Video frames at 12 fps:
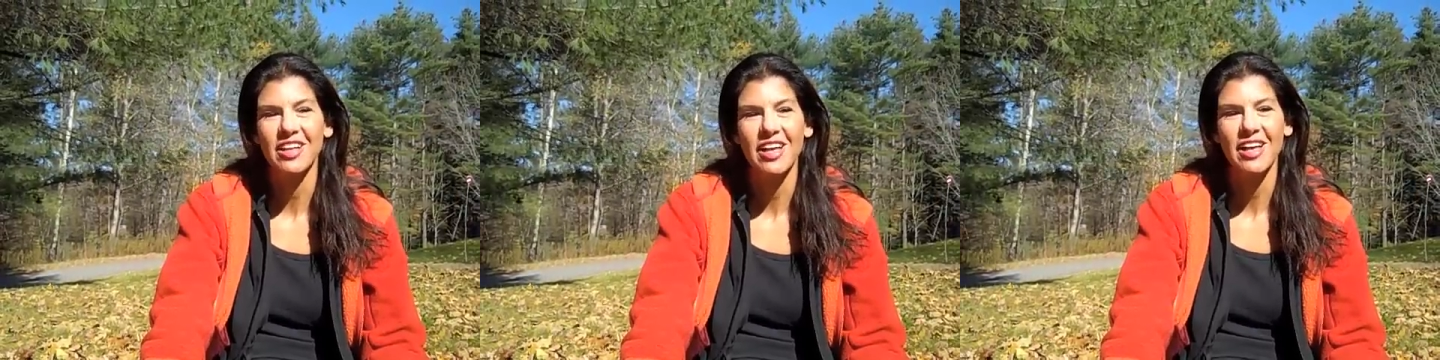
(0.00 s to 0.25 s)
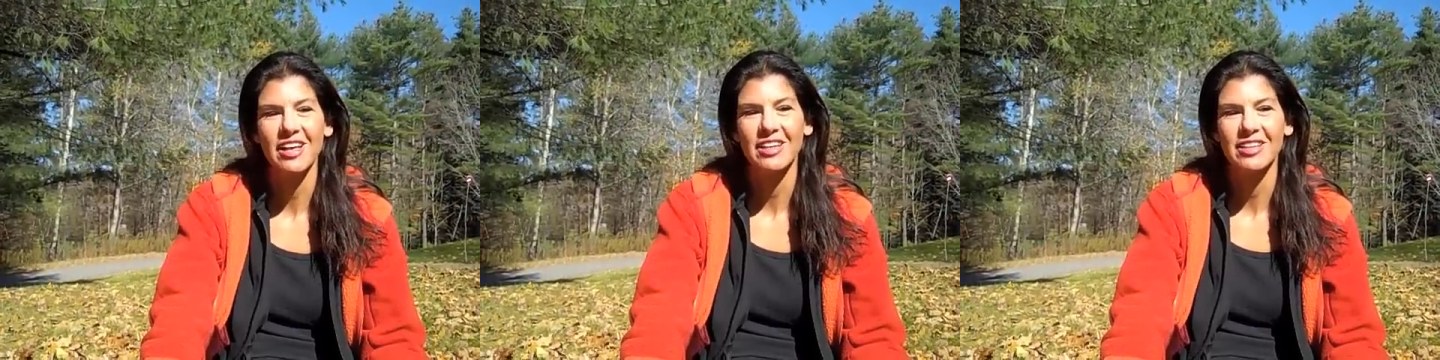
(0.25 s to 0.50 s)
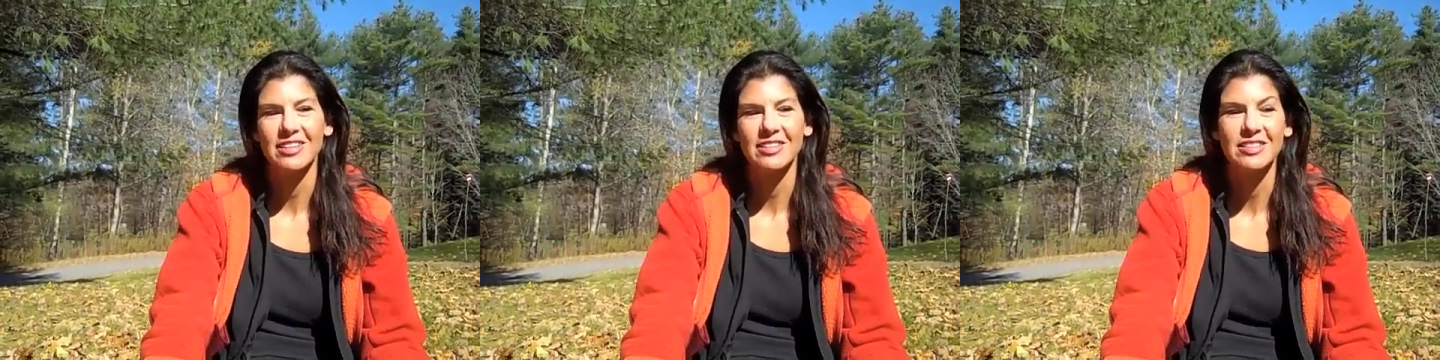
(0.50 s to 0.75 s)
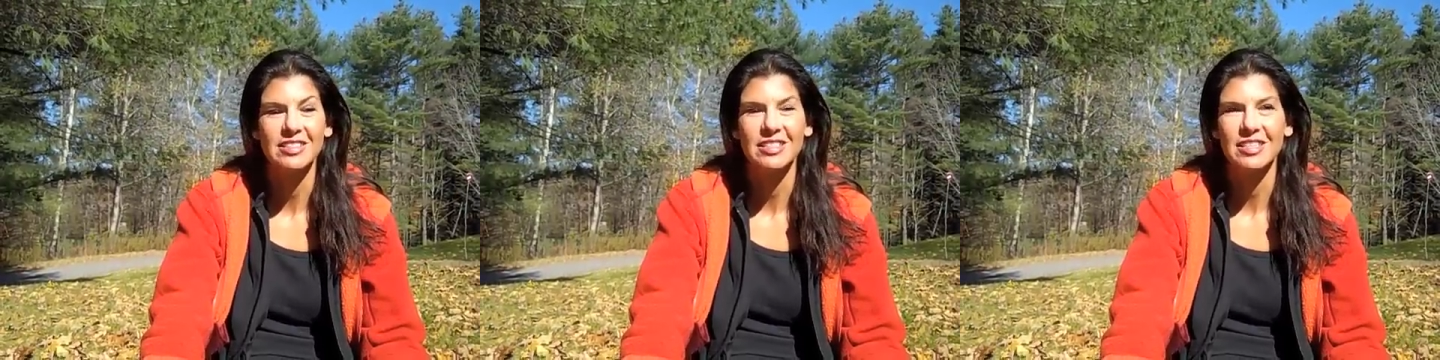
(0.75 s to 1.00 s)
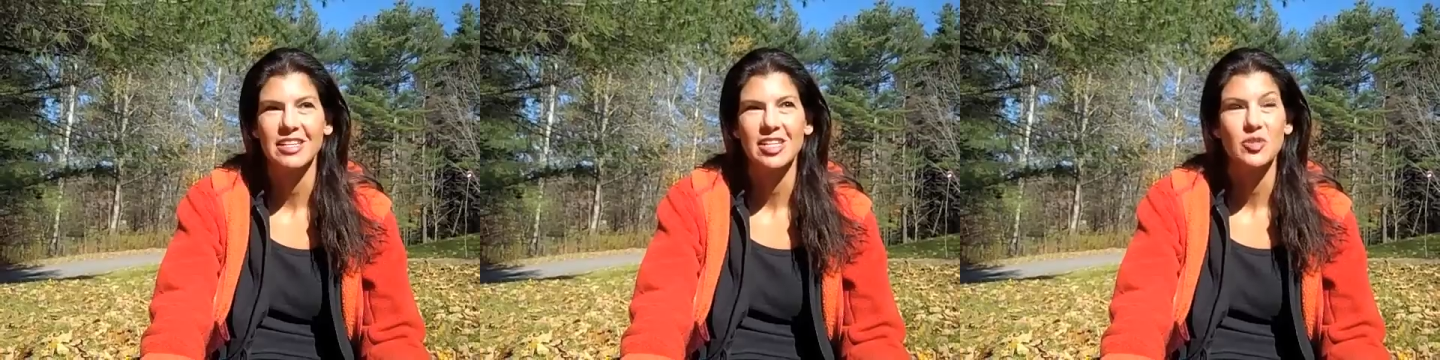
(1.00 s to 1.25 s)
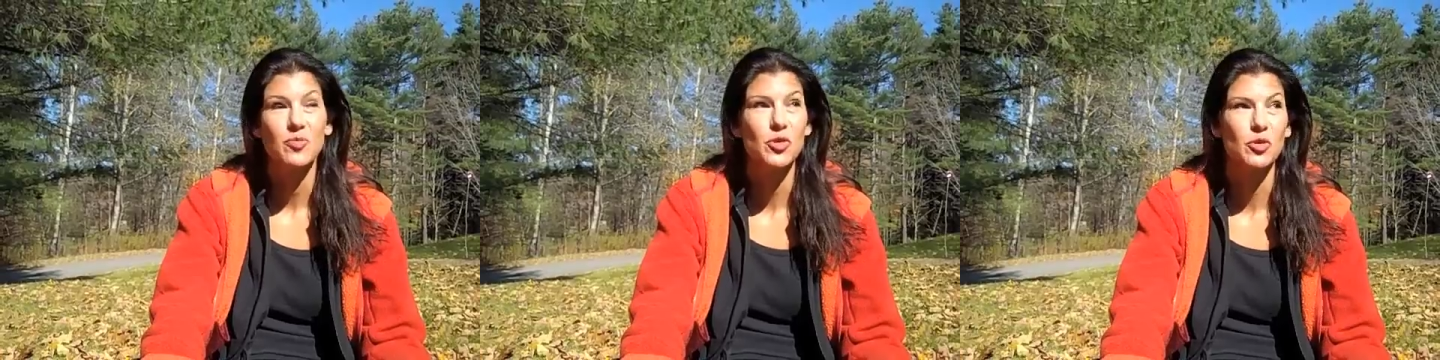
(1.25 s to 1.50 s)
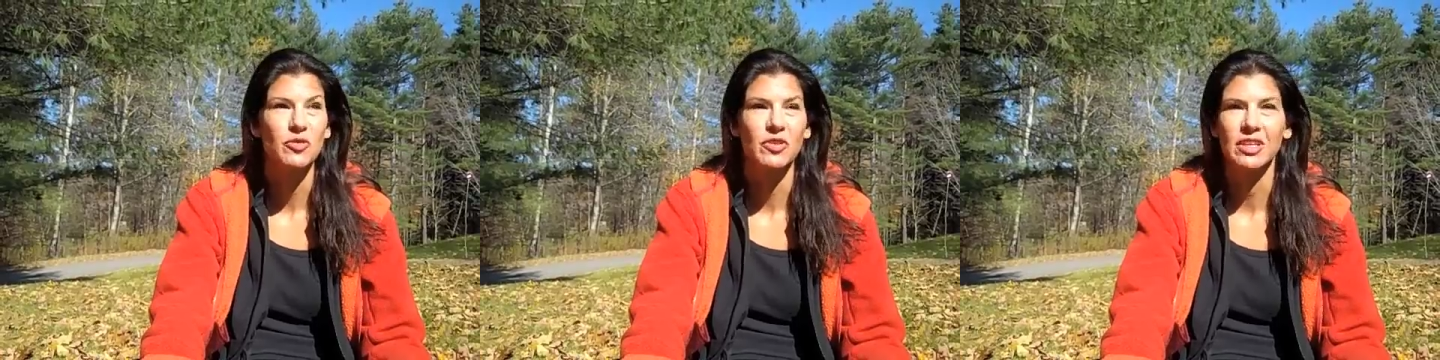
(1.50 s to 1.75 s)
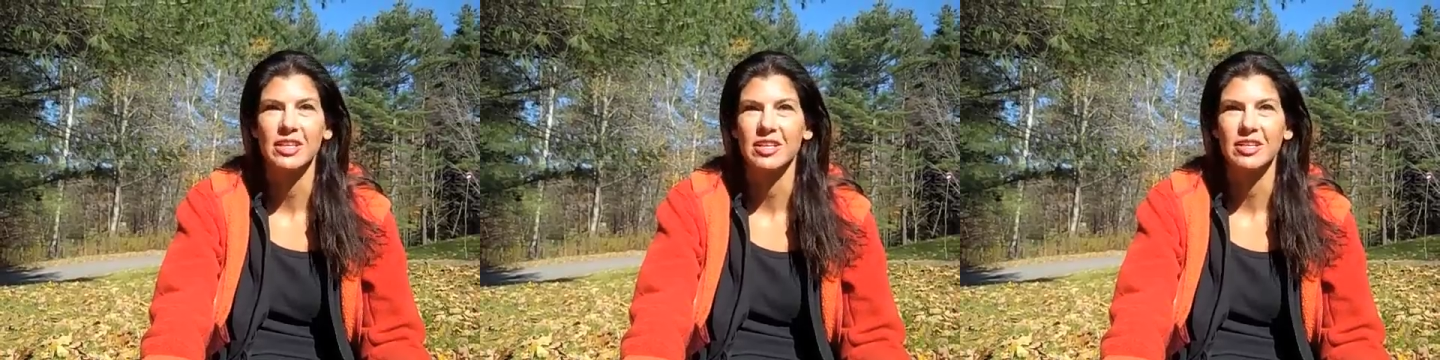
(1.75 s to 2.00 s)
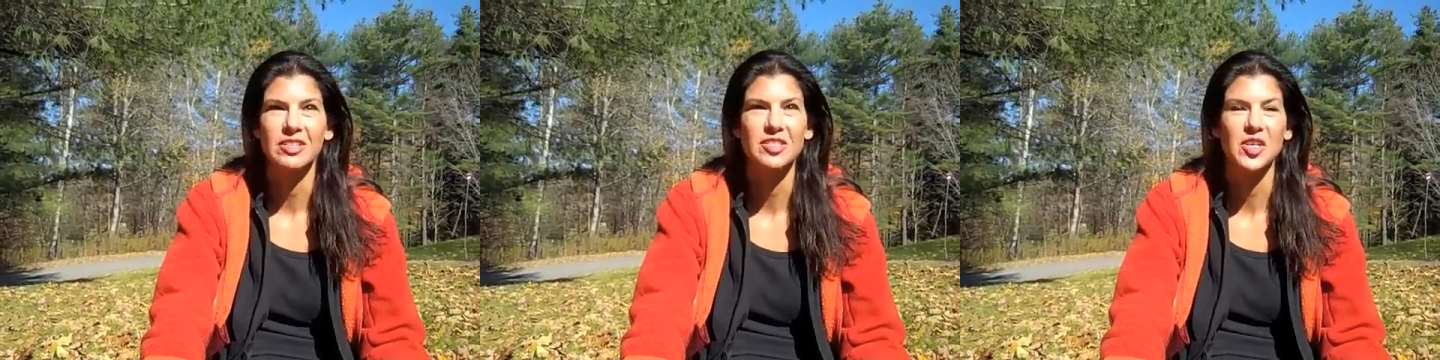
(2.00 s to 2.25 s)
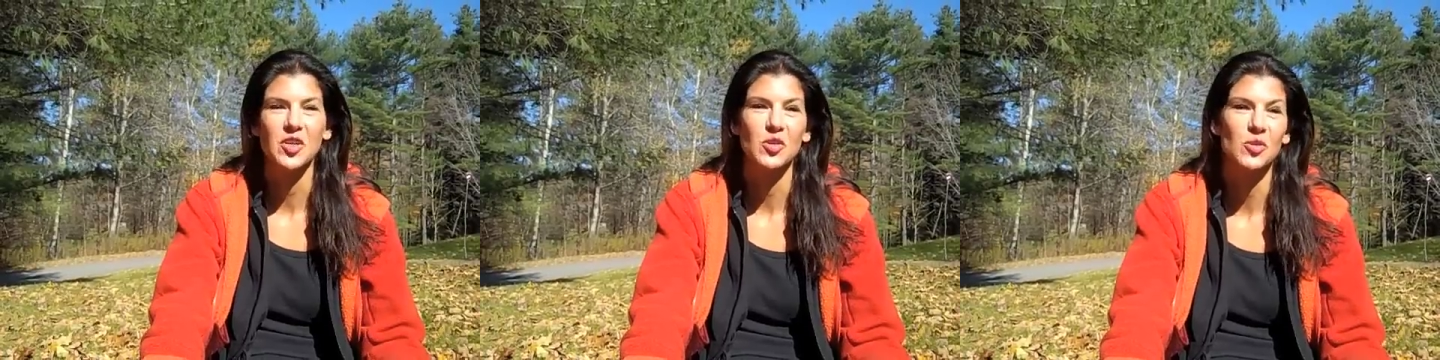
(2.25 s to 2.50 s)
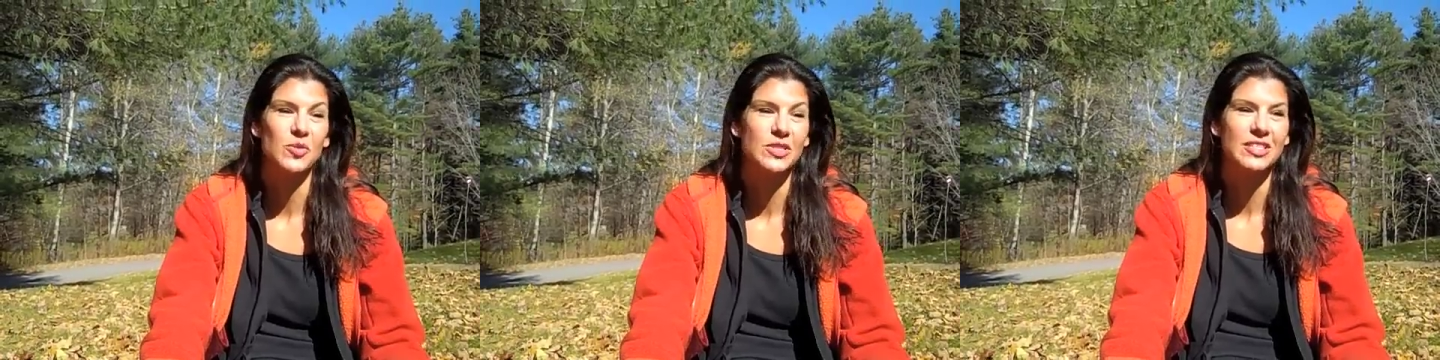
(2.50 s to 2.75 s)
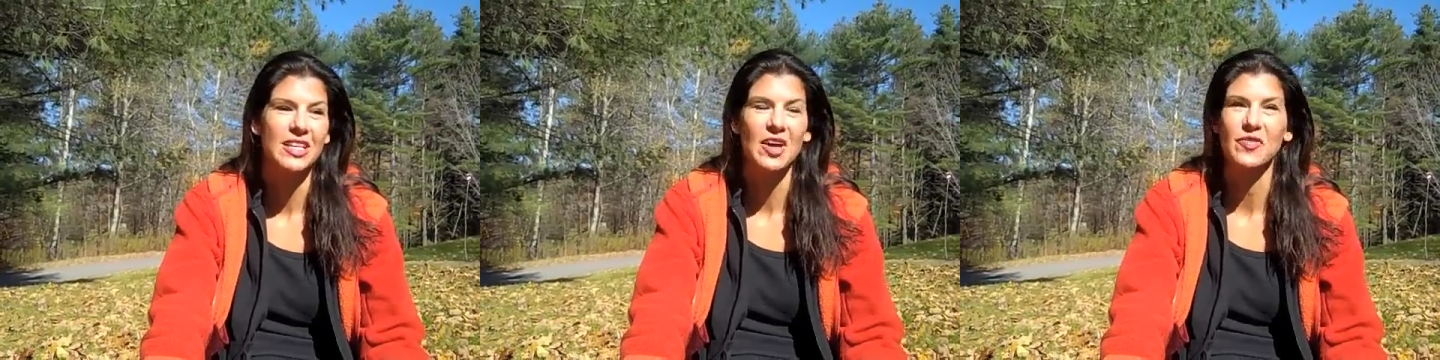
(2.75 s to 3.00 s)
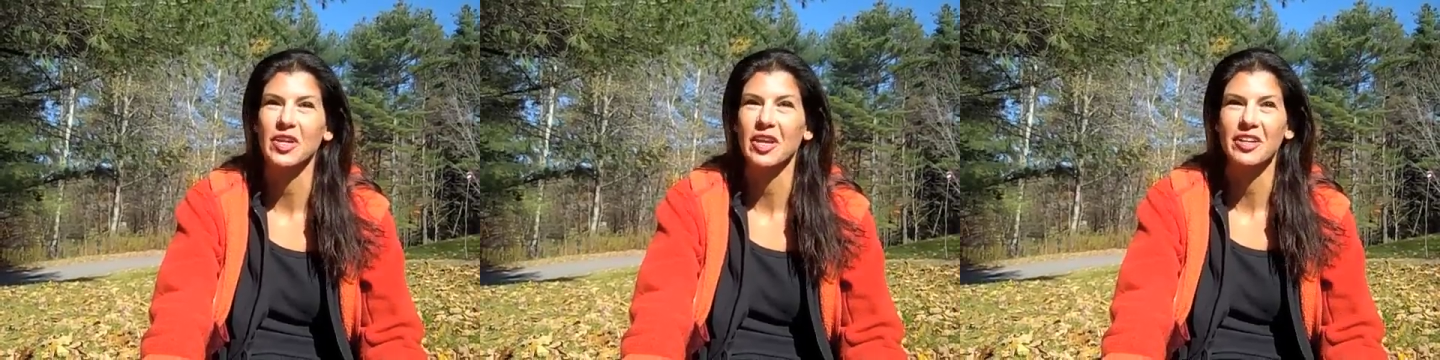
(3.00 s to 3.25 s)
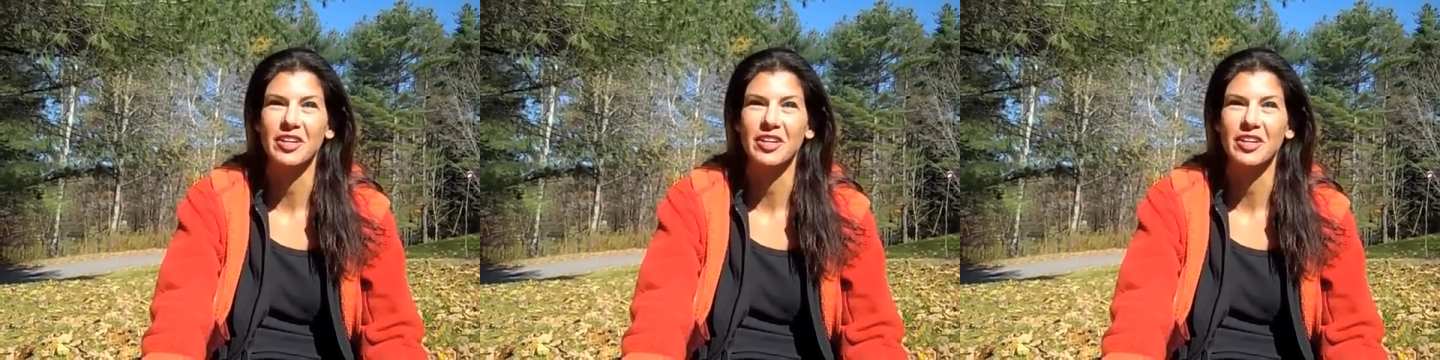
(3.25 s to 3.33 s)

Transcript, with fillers: and it's beautiful here, so it was heaven on